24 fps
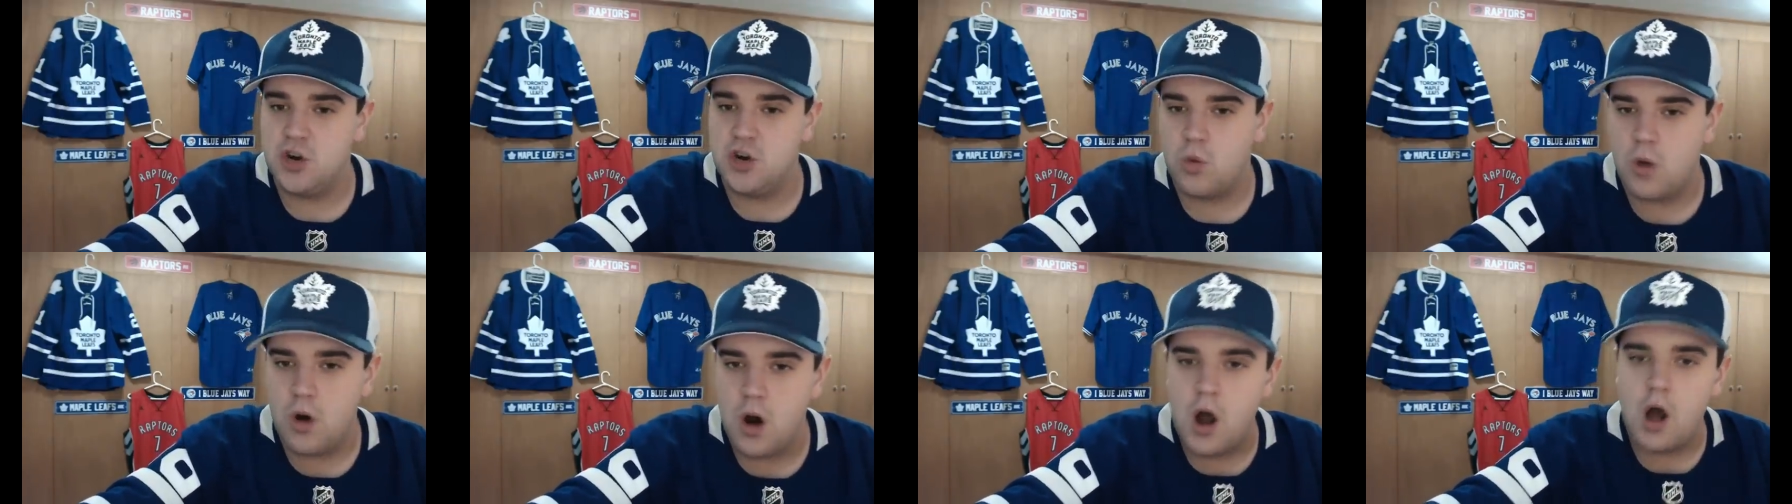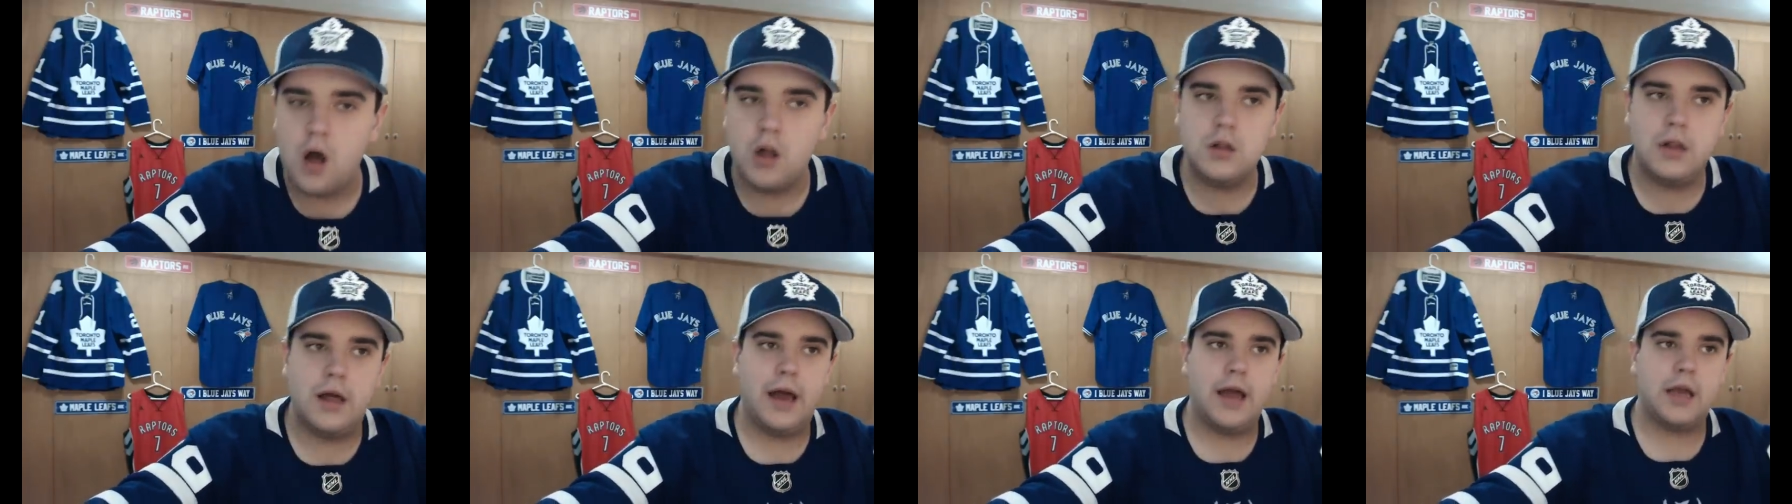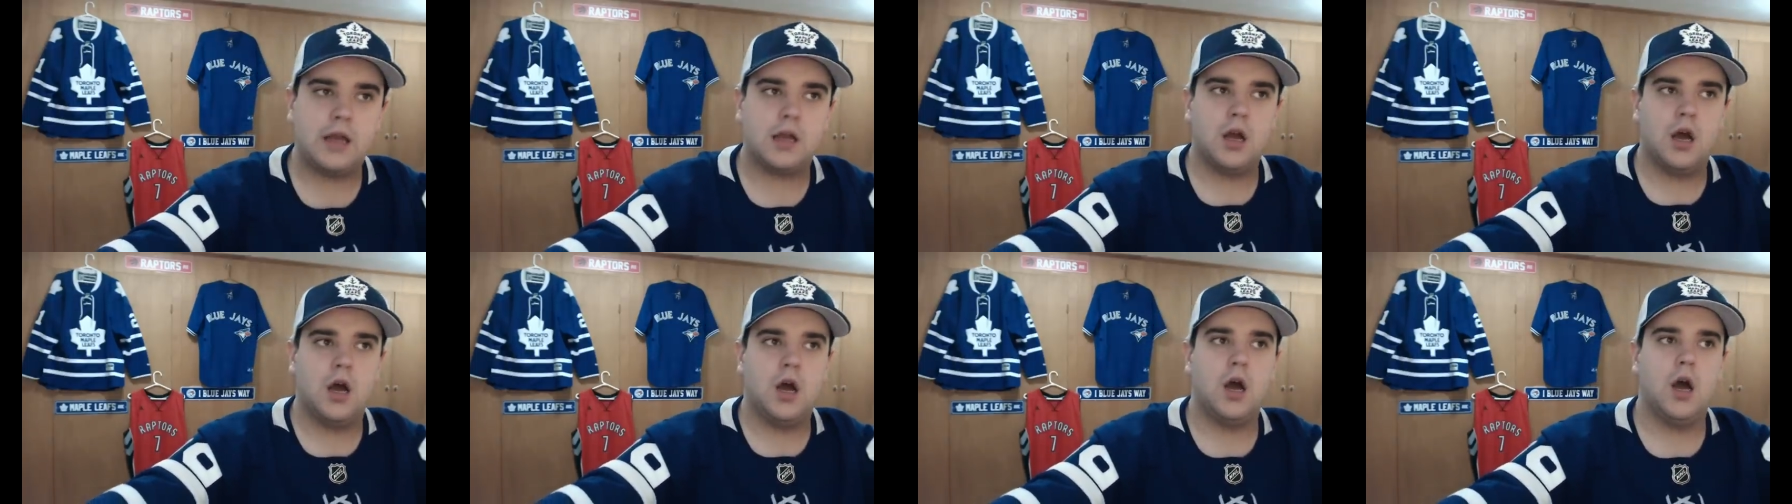we're all
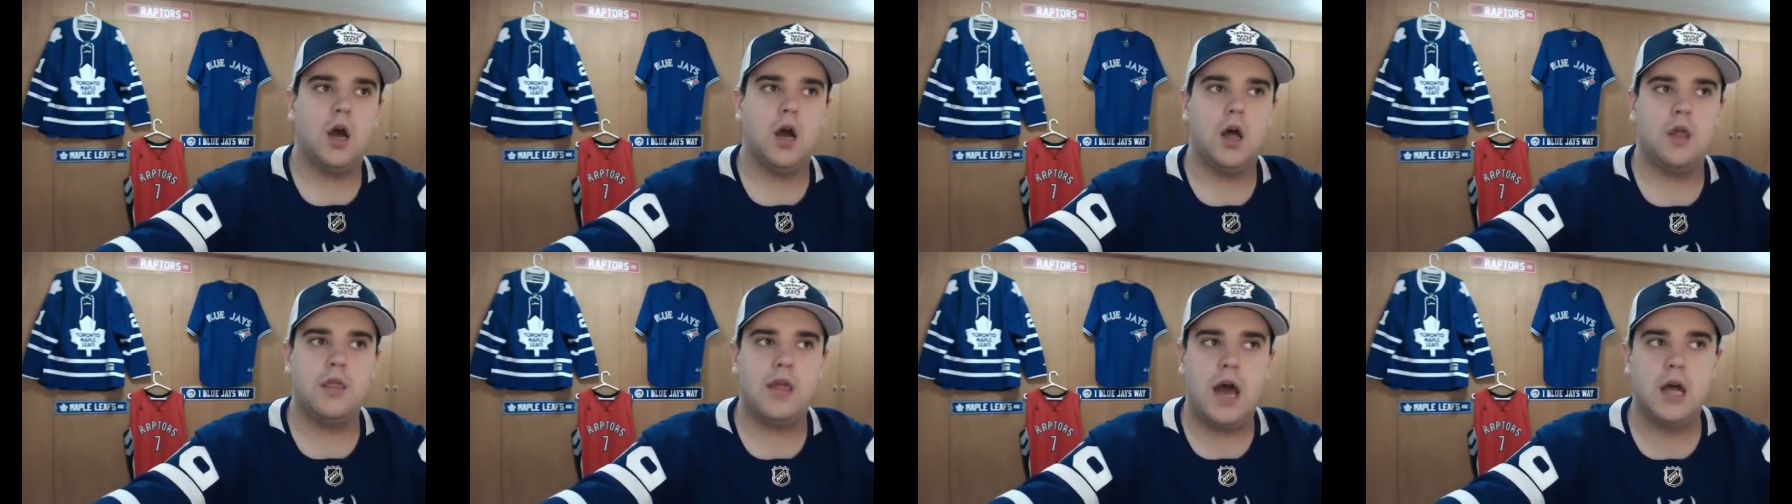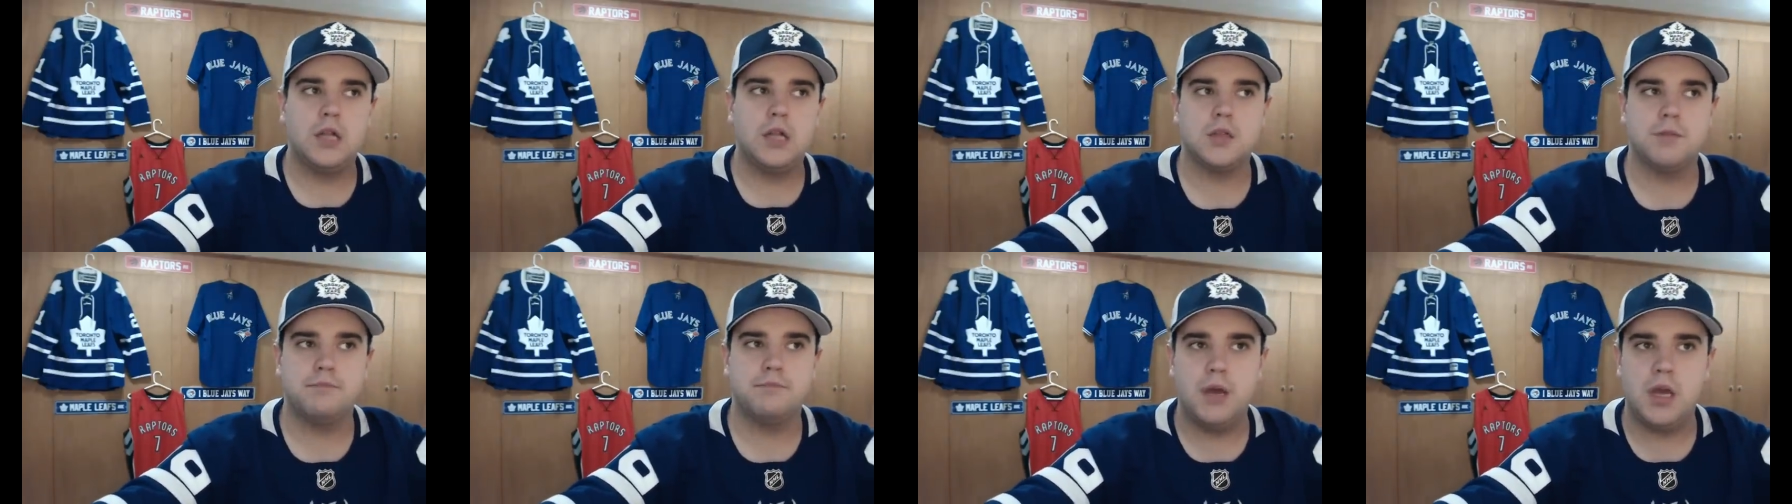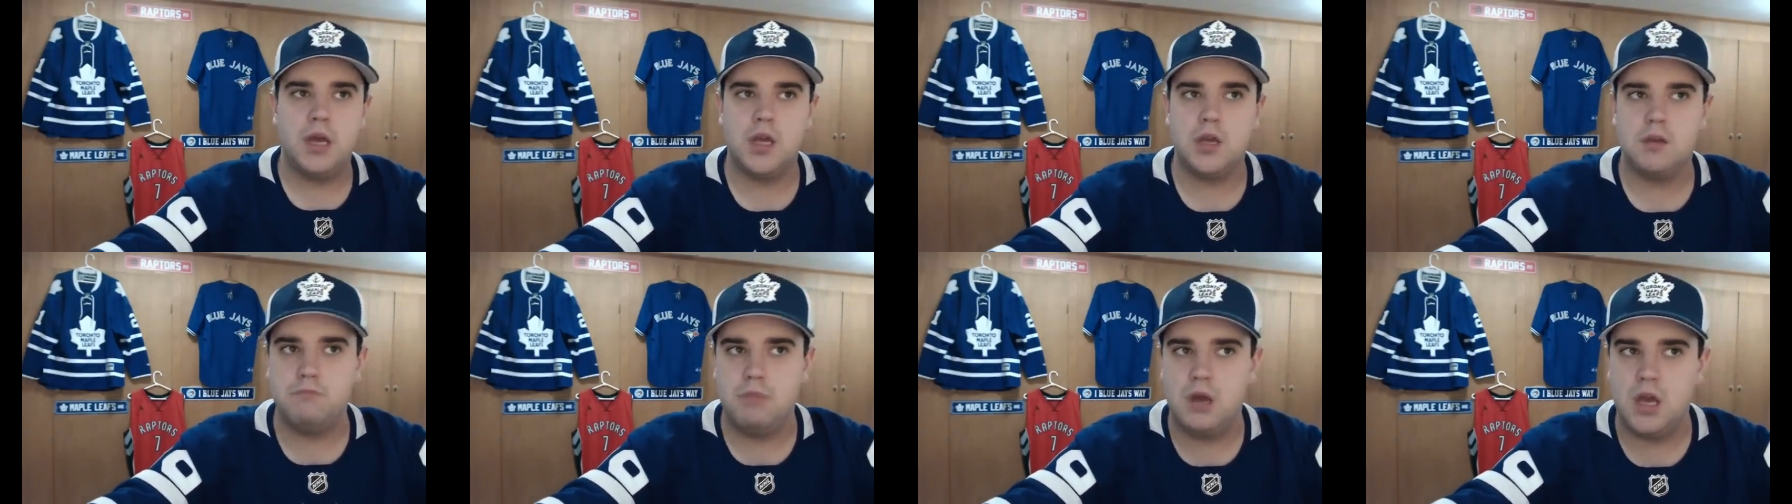like, that's a
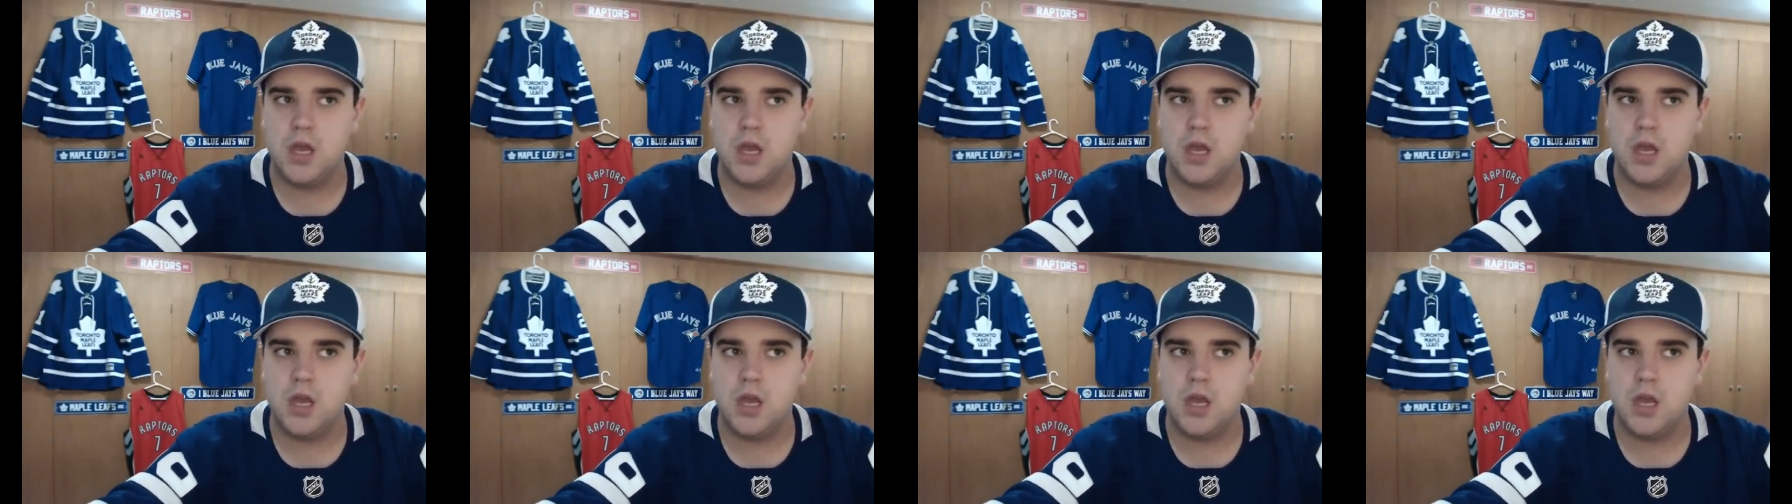big,